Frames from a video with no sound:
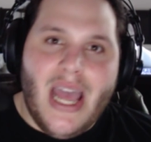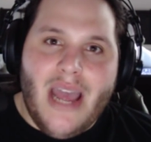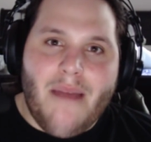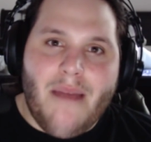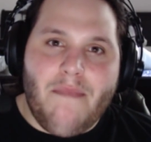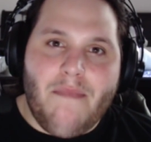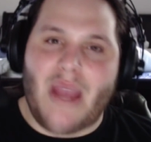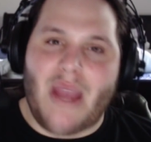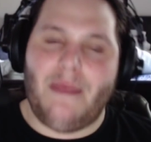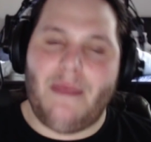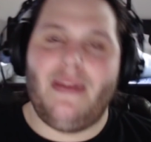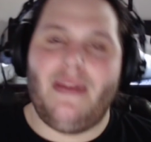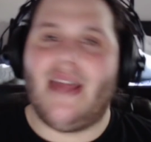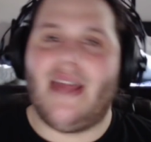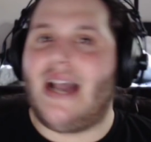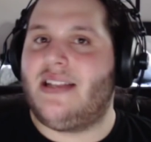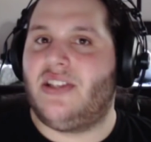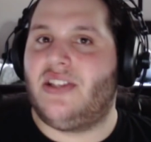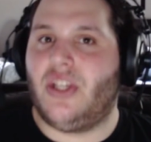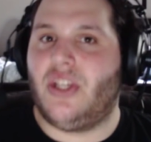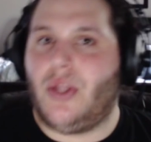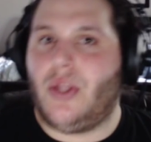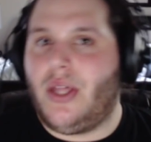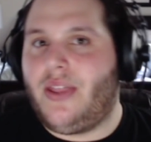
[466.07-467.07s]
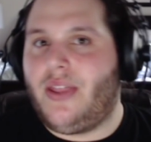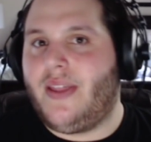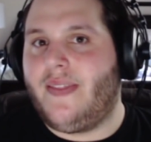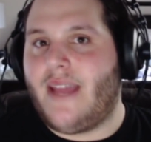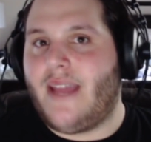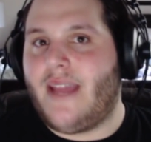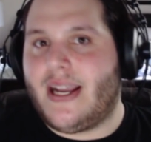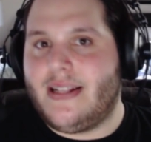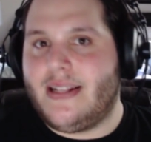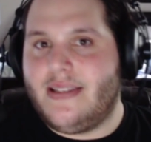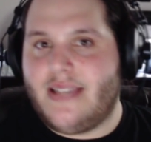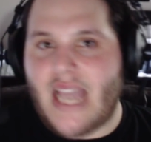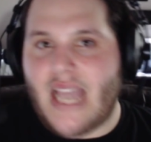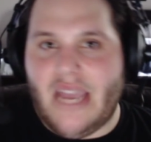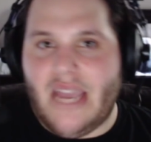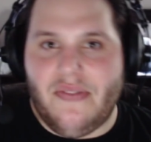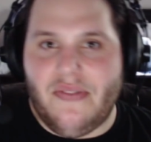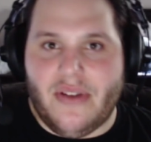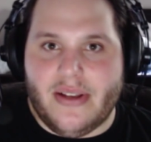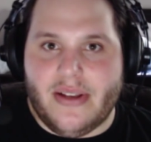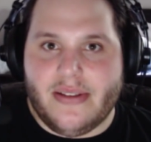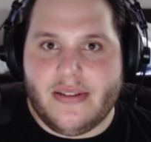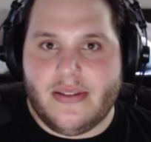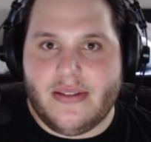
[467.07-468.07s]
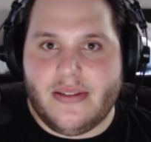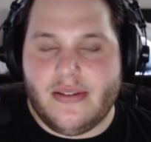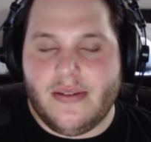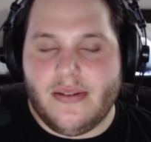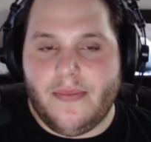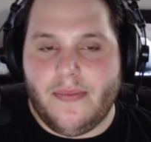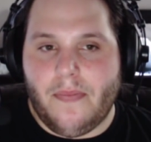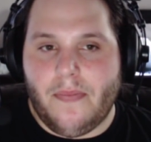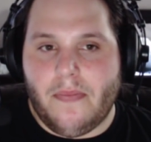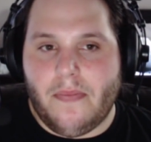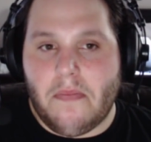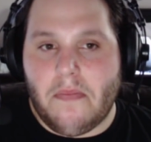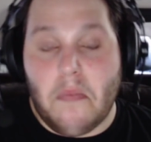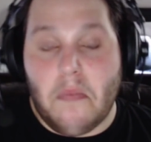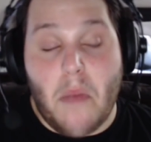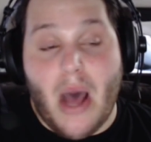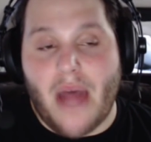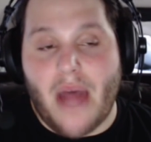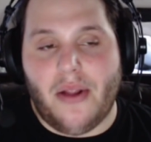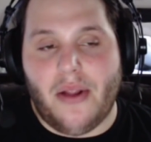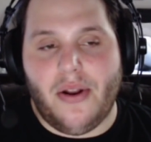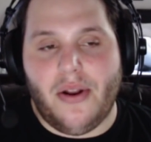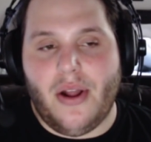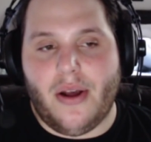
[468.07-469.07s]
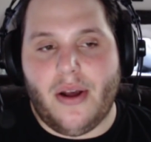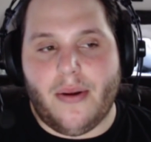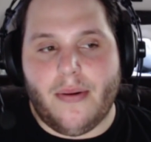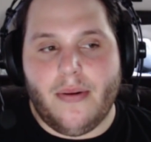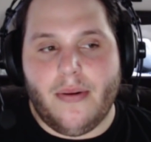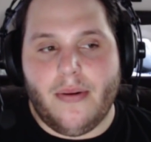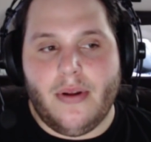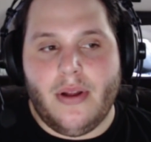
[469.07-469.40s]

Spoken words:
Maybe that's the only thing that can save us. I don't know.